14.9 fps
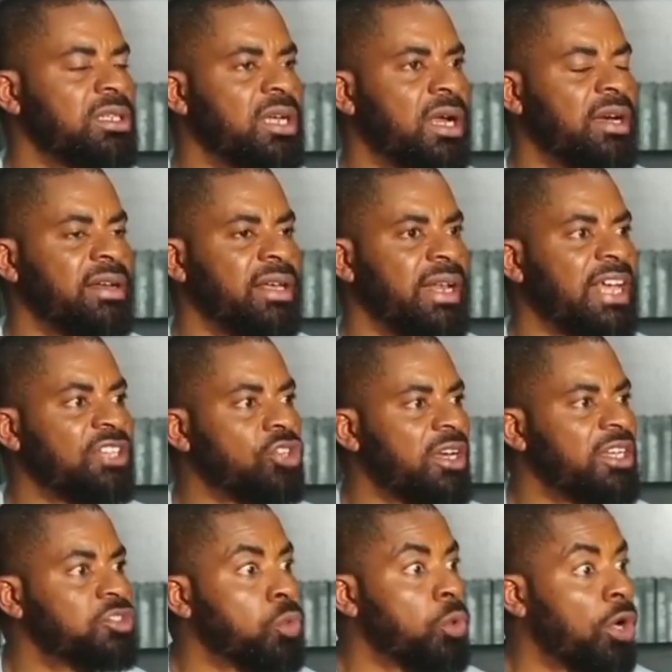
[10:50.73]
renege
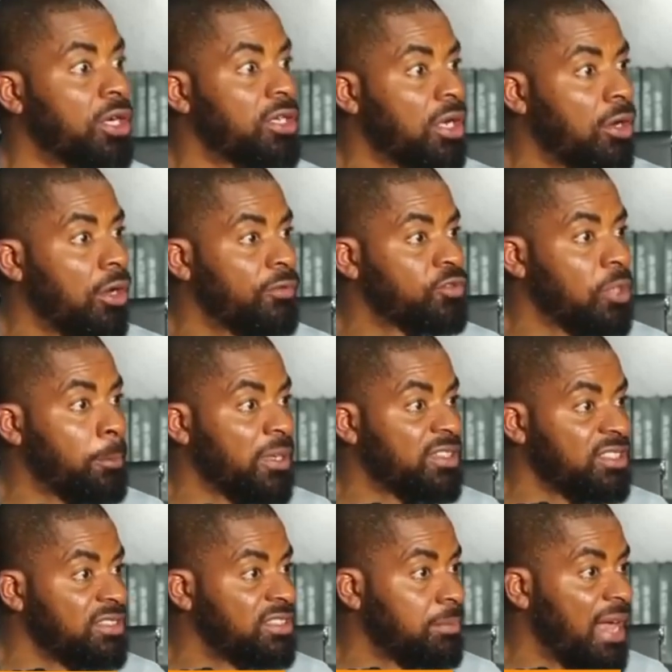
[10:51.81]
on his word of
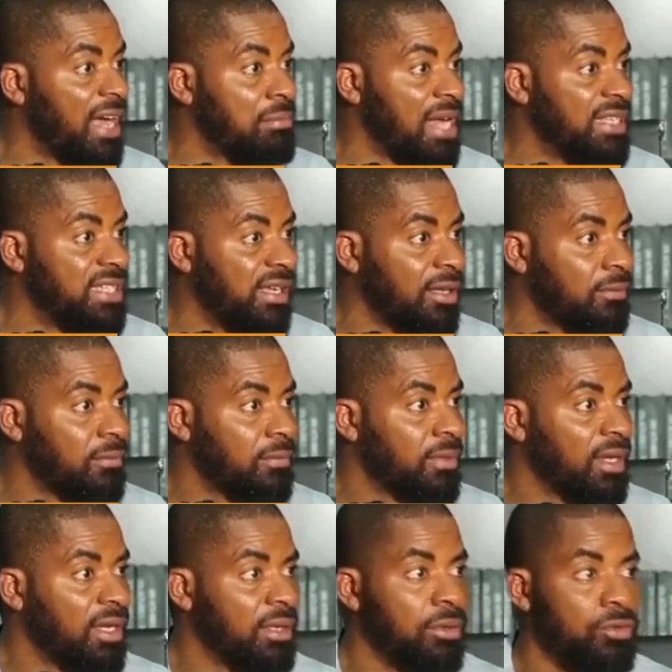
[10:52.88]
supporting Jimmy Agbaje
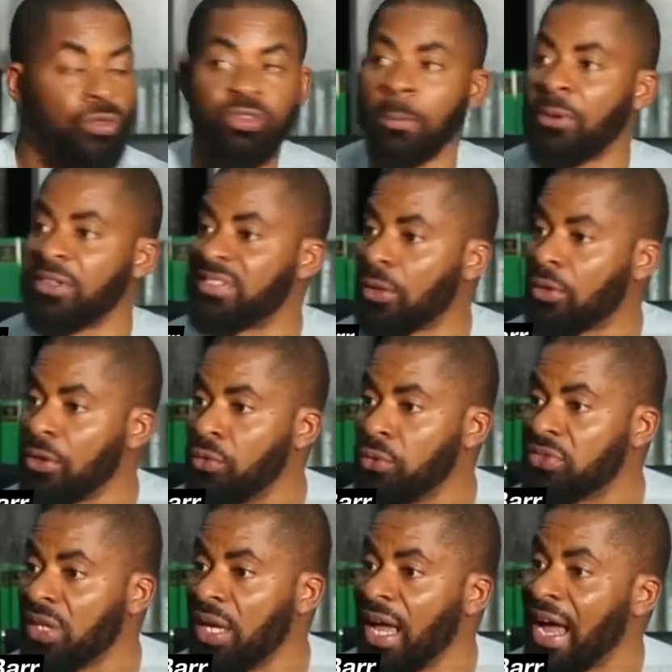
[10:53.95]
to support
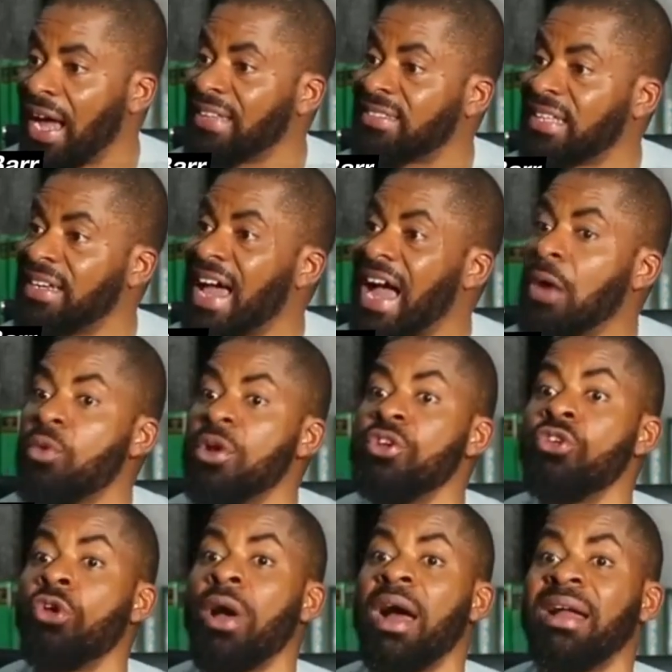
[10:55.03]
Secondus, I said I will
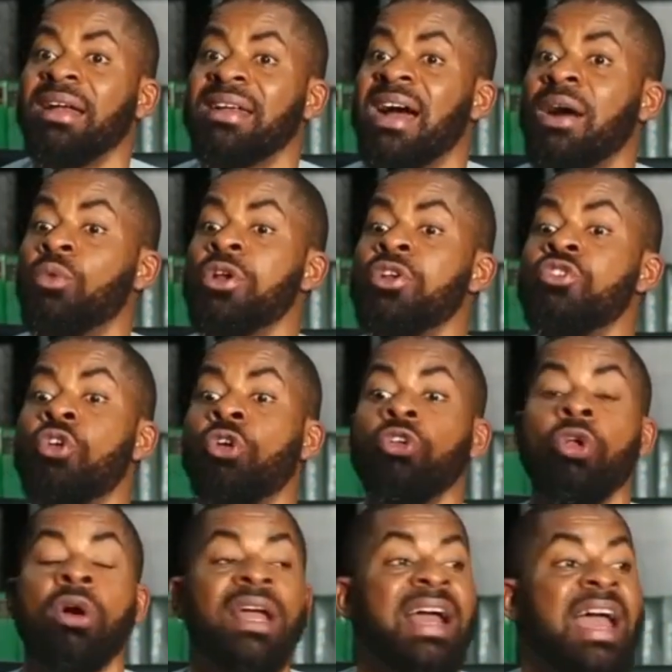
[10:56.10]
no
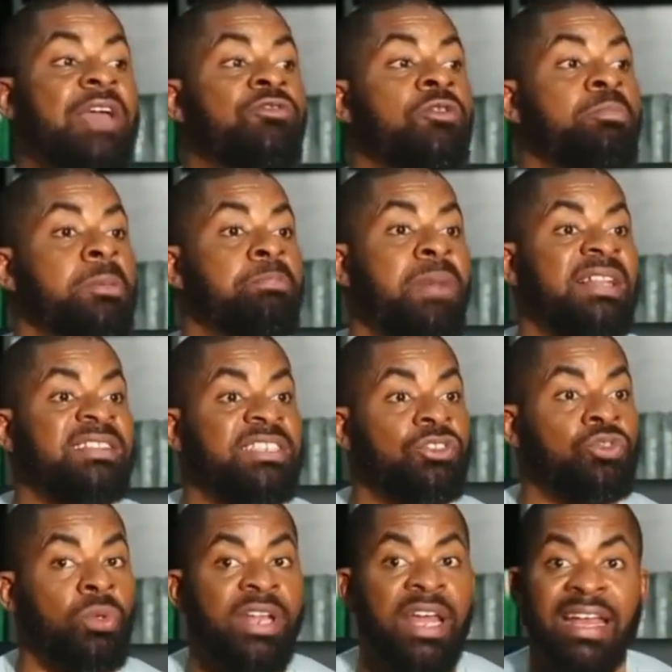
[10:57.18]
longer even be party
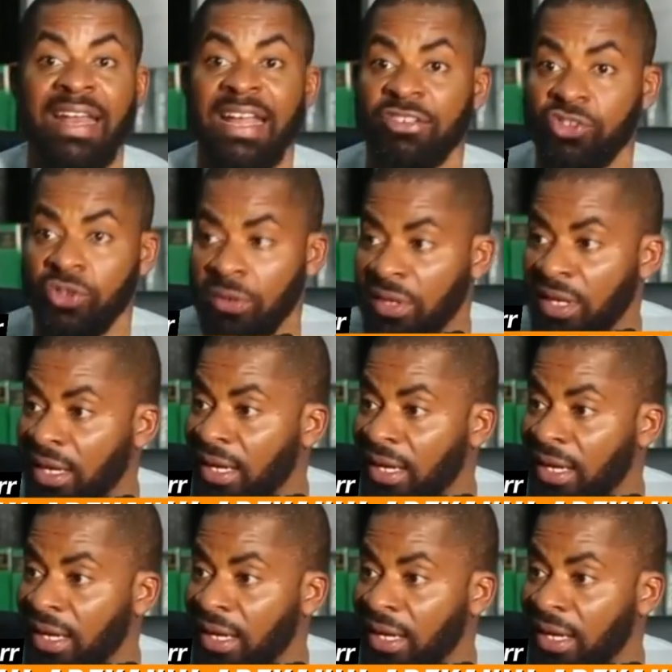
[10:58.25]
to the election.